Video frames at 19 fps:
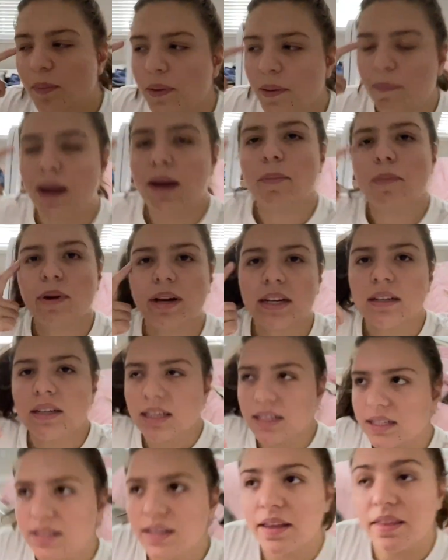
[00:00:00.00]
my brain
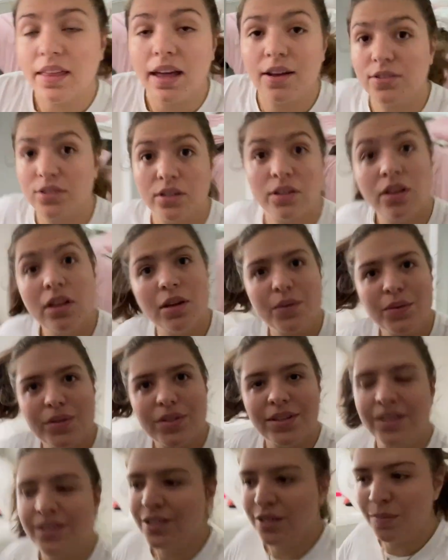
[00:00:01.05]
needs 1,000 clothes